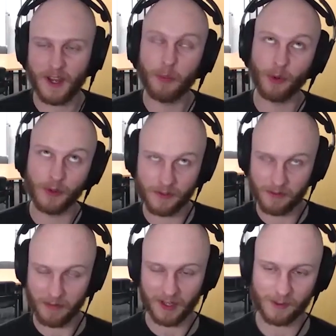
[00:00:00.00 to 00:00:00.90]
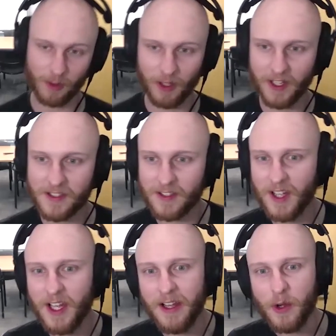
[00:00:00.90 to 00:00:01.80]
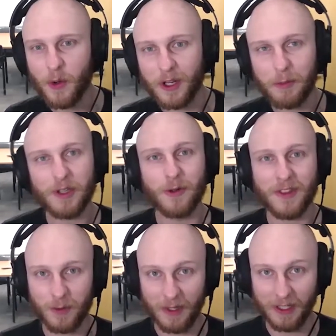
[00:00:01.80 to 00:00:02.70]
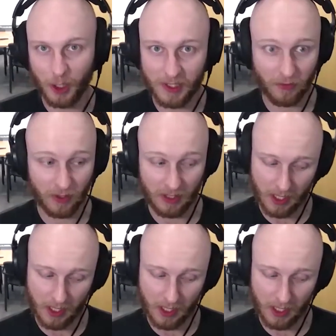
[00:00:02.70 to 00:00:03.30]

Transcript: April's Masterclass. We're going to be doing this one a little bit different,